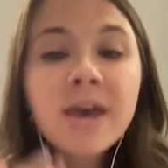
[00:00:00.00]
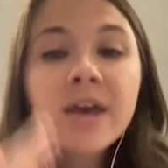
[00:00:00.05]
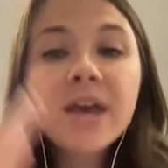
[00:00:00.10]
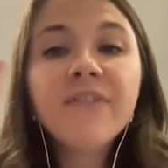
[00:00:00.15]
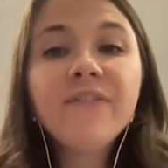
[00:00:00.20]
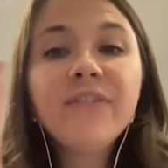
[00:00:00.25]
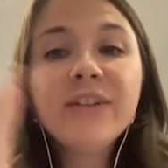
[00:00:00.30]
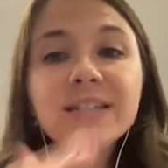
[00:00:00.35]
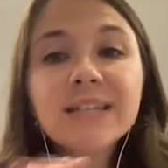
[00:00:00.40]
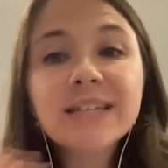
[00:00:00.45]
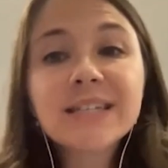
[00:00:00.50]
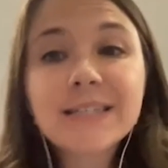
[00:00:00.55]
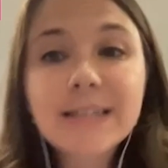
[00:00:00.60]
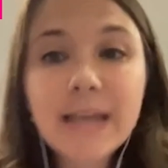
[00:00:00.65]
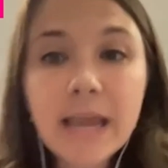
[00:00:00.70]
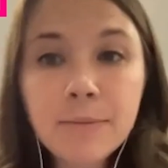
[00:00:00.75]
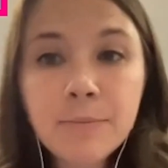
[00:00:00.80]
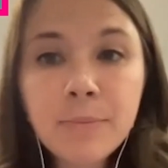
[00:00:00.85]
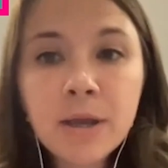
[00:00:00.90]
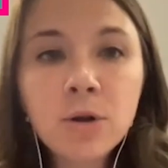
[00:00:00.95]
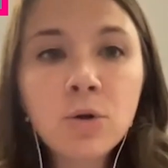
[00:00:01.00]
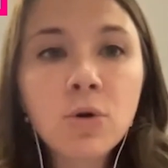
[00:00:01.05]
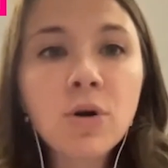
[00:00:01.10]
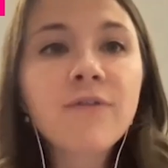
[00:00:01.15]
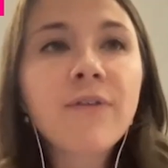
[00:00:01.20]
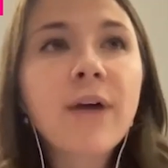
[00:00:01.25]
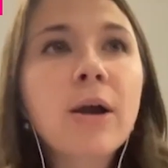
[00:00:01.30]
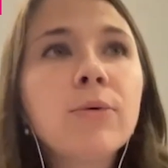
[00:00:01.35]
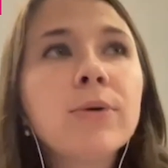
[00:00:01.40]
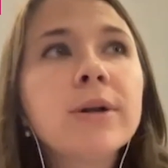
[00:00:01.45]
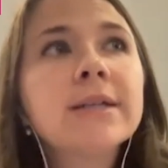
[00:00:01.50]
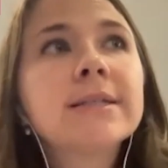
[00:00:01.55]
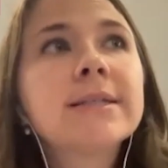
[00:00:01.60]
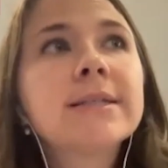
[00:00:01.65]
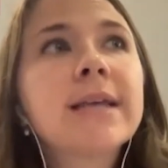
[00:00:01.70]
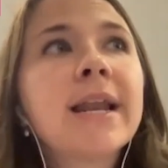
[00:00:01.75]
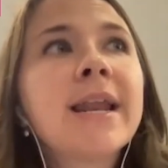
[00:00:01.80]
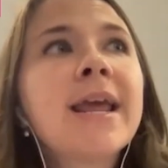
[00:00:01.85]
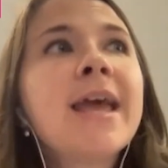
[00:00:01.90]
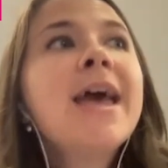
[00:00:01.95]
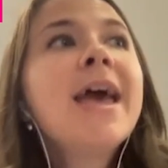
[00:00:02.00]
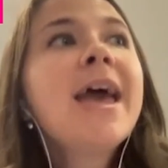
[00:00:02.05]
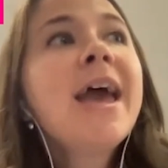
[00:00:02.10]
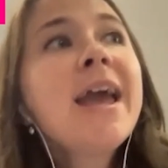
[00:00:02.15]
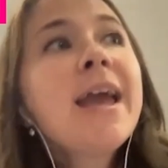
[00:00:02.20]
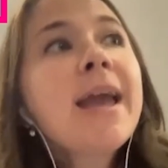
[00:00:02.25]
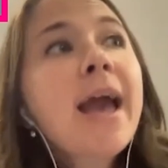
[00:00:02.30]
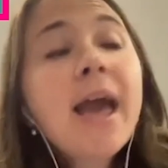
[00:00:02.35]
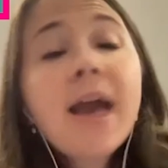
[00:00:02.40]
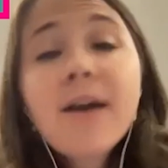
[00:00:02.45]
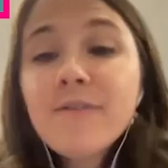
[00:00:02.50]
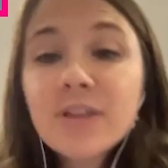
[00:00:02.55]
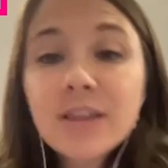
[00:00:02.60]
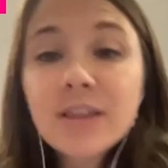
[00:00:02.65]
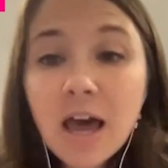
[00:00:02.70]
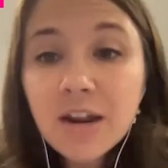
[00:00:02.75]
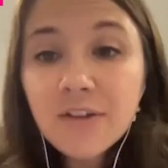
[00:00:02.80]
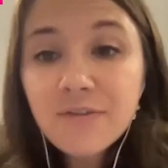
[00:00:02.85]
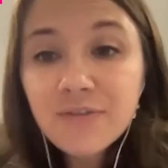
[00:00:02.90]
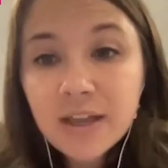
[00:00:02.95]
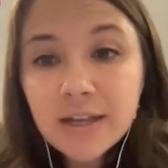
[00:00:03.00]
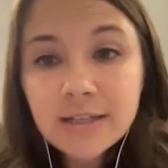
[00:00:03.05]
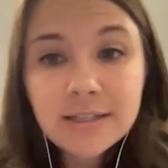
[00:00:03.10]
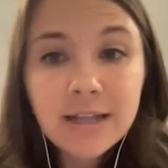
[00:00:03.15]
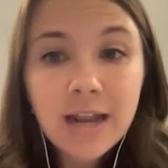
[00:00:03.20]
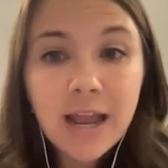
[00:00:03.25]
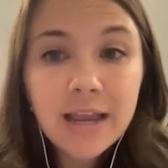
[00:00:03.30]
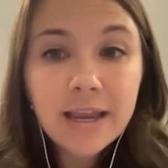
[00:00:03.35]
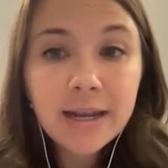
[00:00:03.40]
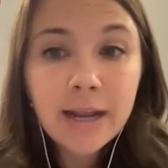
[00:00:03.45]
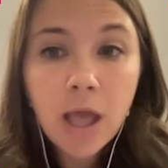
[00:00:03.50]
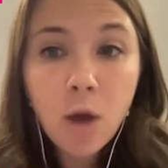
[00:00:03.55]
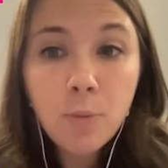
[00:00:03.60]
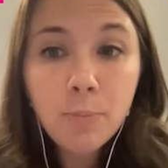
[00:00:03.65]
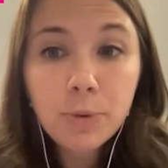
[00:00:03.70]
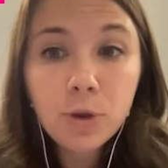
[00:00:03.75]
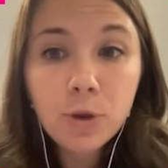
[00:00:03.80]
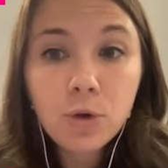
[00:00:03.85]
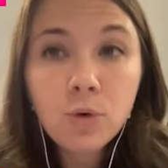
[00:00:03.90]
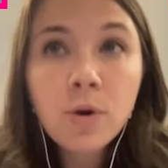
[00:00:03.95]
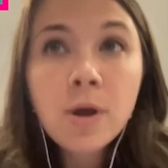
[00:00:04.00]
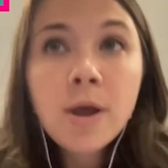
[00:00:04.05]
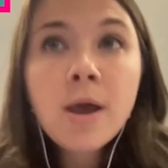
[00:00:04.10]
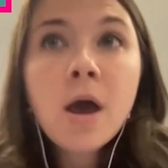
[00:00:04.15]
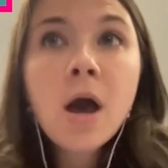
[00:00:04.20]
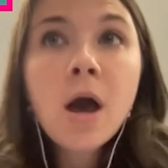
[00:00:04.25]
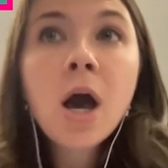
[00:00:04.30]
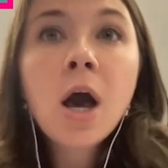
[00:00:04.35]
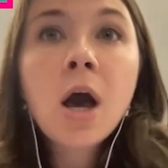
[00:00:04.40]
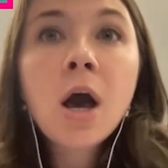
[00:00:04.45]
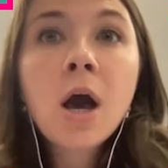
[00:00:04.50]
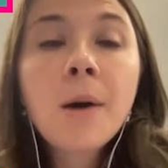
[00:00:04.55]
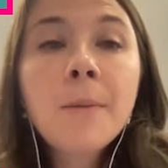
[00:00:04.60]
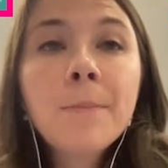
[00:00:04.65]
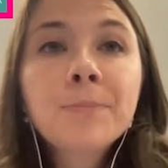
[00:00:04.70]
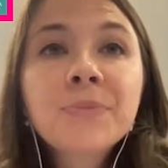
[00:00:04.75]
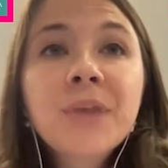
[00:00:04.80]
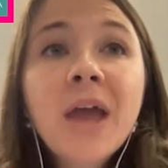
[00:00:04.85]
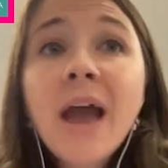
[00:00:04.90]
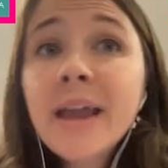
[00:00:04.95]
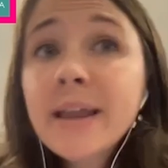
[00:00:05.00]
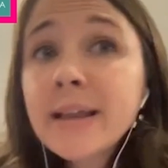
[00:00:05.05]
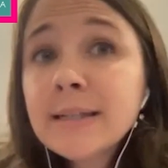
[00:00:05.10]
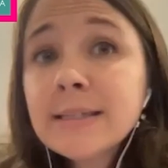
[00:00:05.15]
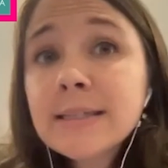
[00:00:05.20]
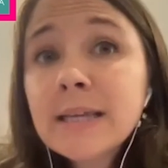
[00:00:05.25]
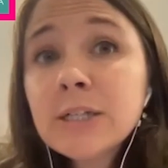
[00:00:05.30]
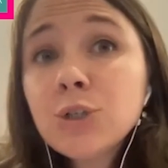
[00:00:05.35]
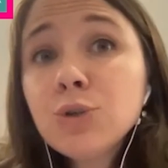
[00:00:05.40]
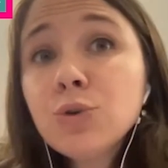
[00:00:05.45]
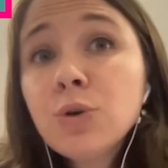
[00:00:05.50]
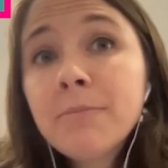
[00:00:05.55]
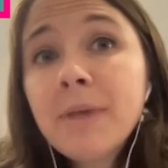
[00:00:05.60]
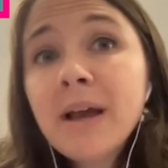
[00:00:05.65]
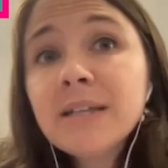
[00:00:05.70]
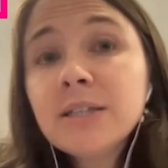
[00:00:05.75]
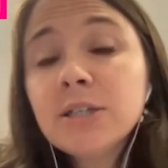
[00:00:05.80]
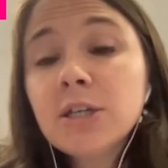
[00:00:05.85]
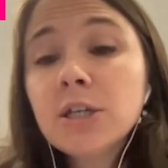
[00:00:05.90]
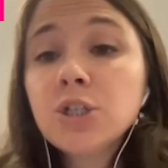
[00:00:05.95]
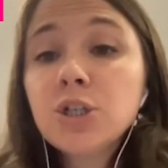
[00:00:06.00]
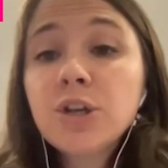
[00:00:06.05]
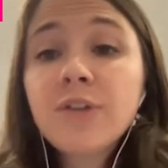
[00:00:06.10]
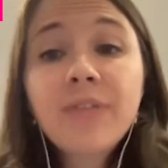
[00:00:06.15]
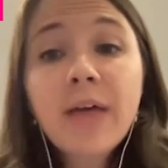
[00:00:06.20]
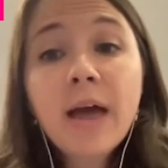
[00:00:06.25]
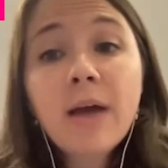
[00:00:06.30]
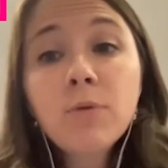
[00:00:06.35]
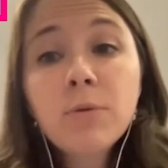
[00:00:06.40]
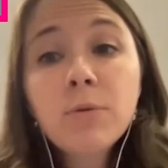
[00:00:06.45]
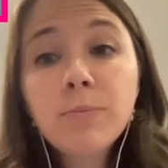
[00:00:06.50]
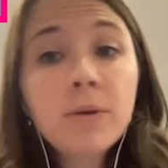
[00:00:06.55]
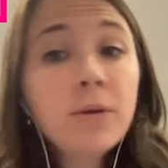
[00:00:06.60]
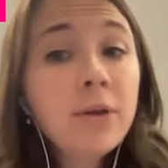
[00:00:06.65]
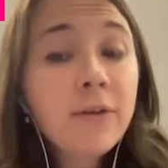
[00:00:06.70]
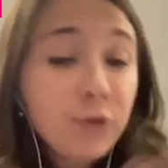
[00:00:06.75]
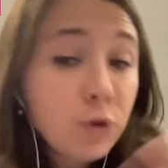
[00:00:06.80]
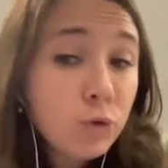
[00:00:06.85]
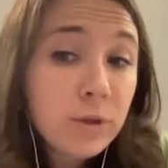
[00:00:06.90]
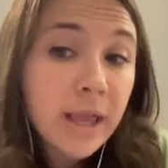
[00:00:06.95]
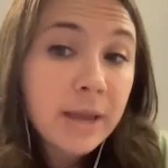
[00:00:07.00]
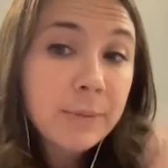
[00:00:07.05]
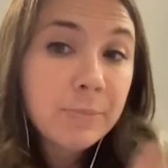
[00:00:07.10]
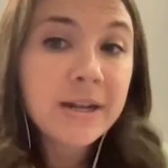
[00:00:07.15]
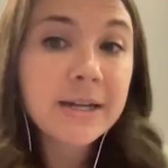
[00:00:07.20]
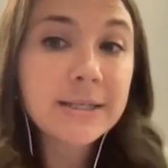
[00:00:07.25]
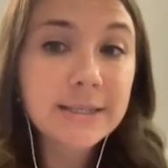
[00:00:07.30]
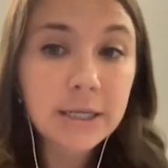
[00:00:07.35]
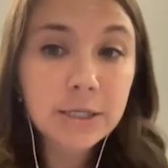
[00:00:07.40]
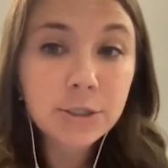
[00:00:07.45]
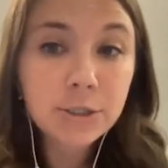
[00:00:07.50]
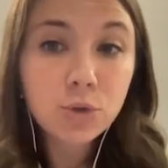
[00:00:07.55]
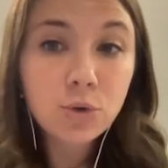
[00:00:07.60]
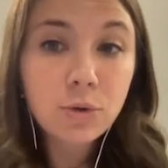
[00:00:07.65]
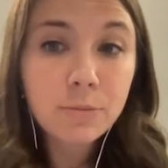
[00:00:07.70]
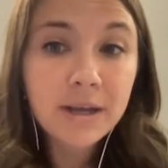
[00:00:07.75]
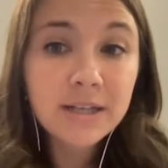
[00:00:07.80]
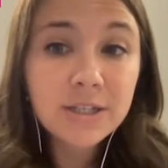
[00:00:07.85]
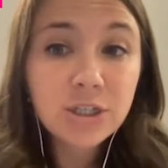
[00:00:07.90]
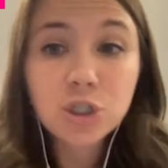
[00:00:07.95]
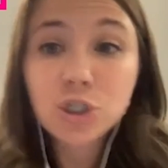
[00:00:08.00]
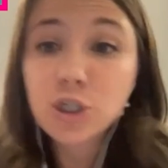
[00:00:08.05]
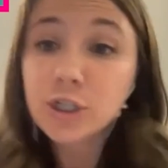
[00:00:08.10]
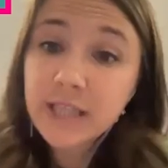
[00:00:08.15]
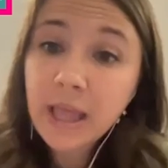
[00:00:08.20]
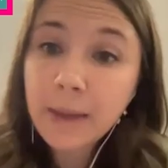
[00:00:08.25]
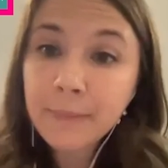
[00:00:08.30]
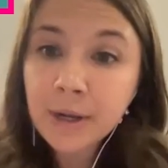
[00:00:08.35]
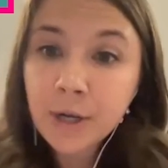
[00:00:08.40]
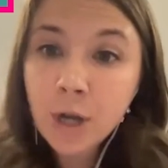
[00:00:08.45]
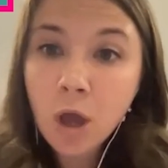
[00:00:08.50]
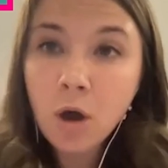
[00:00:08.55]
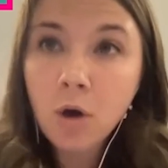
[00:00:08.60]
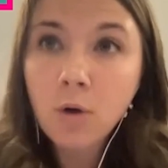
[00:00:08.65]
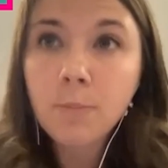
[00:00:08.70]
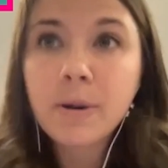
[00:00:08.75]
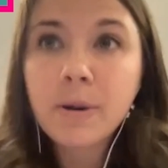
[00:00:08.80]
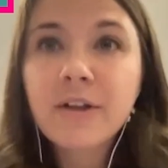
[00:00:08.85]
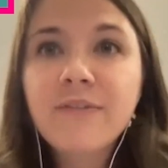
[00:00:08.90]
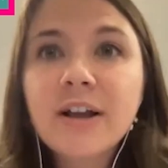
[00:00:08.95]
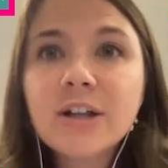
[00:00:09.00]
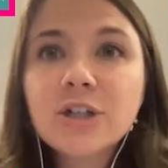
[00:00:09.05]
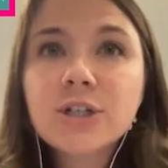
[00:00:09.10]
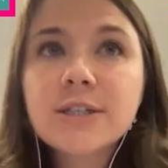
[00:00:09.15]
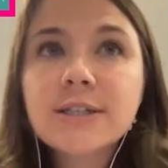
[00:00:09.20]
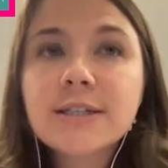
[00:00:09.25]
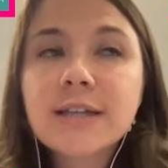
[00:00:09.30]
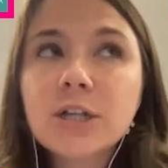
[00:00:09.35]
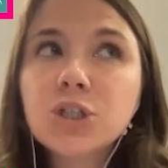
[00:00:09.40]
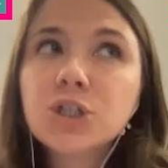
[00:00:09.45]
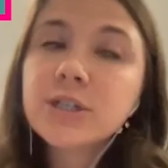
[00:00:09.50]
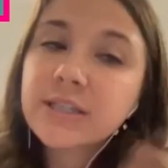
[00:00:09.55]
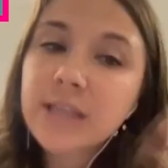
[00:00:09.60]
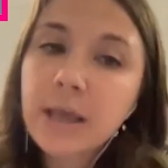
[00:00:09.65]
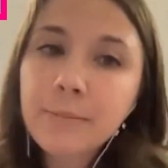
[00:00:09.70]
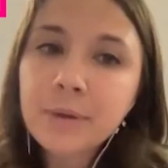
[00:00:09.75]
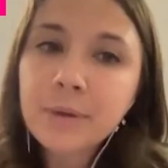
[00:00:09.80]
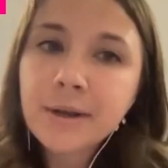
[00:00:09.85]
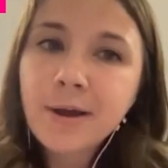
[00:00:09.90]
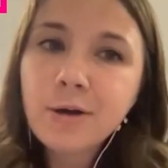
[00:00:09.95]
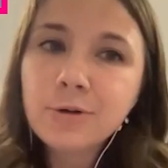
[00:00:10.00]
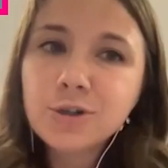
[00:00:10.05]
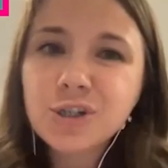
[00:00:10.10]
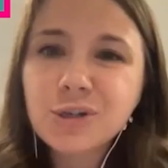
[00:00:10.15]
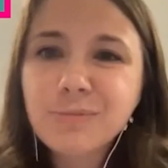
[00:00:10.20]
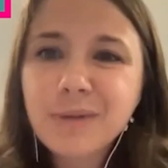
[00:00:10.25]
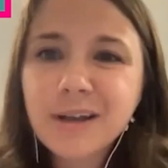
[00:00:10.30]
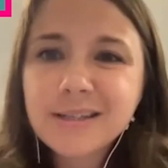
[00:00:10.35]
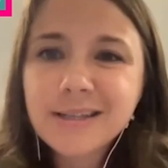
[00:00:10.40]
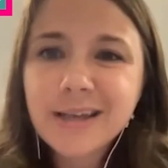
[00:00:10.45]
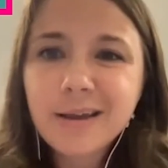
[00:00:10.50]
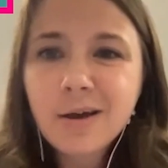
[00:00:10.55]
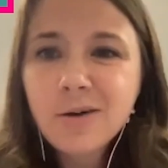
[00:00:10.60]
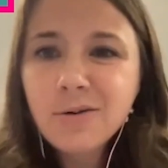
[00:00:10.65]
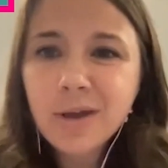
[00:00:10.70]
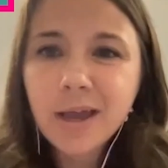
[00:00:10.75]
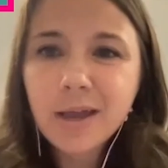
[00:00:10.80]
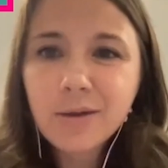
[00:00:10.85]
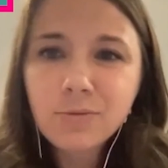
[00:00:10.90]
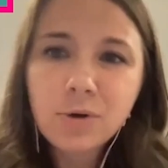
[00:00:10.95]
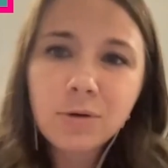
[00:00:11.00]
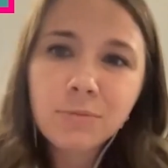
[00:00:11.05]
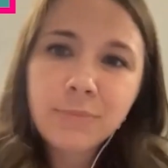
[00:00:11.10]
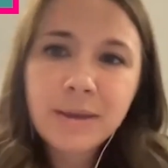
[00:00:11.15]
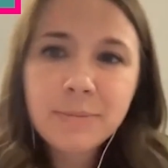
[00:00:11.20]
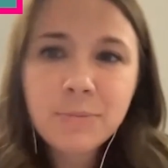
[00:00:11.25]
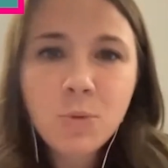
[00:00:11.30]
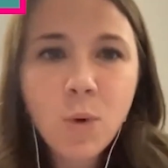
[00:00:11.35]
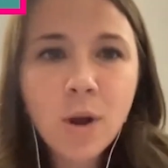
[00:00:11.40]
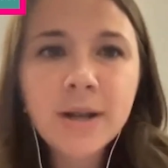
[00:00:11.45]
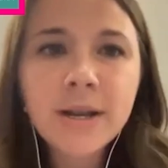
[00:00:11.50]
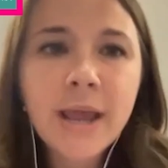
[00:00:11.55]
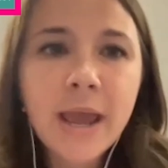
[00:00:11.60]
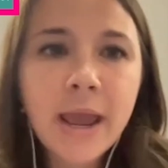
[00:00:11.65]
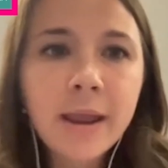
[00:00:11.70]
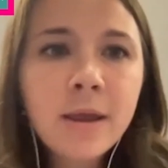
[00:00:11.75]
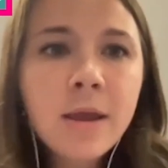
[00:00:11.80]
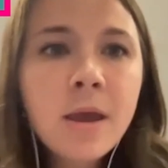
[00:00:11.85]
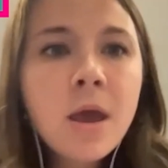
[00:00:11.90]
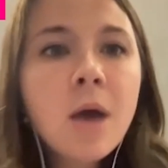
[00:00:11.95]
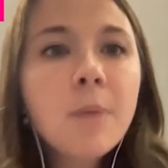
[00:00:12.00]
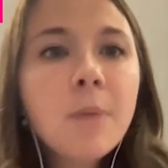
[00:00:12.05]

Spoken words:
If it's a statement, or if I would have said, hey, I have a lot of things that I can help you. I can send you a message. If you'd like me to send you a message, just let me know. But if I just said, just let me know, she might say, okay, well, maybe one day.